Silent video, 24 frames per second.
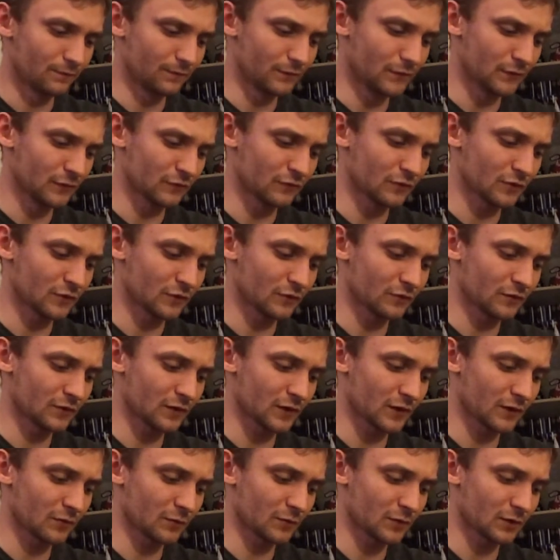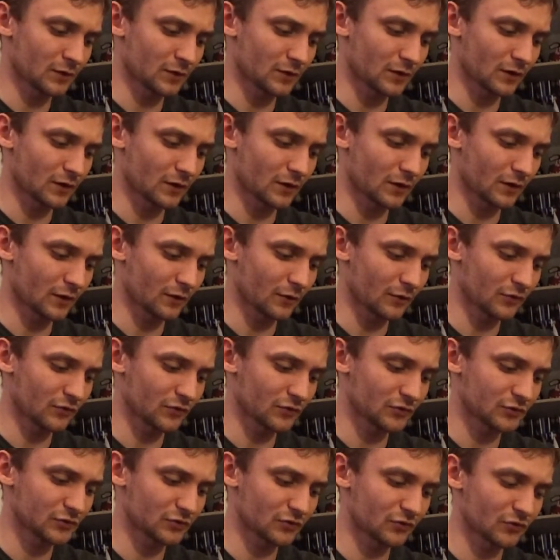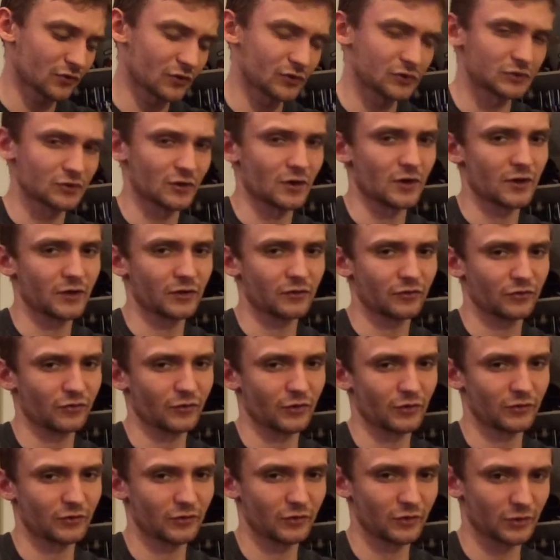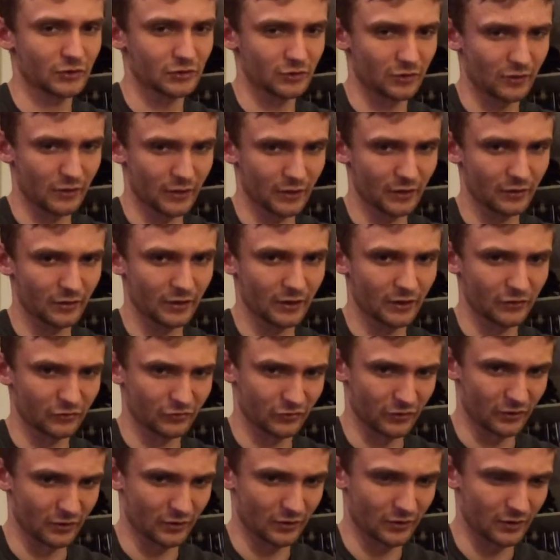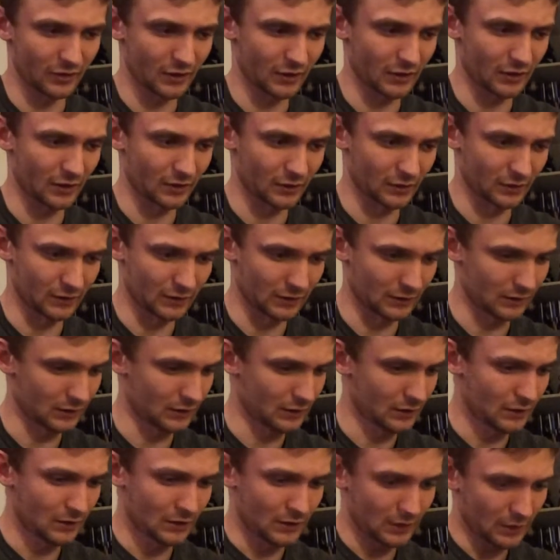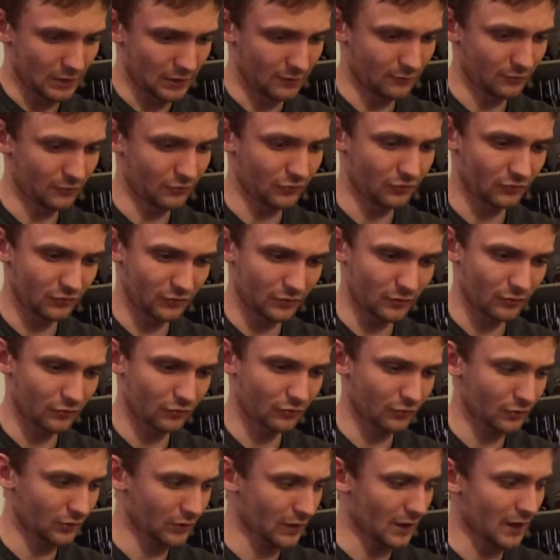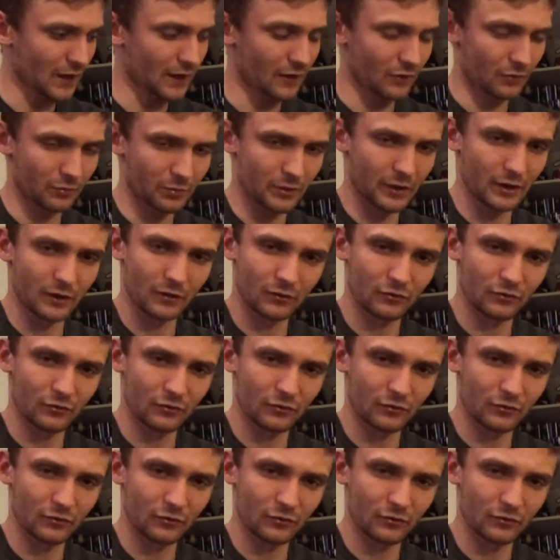You've known that I've been uh, always interested in drawing, so I took a drawing class there, and uh, it was it was really eye opening.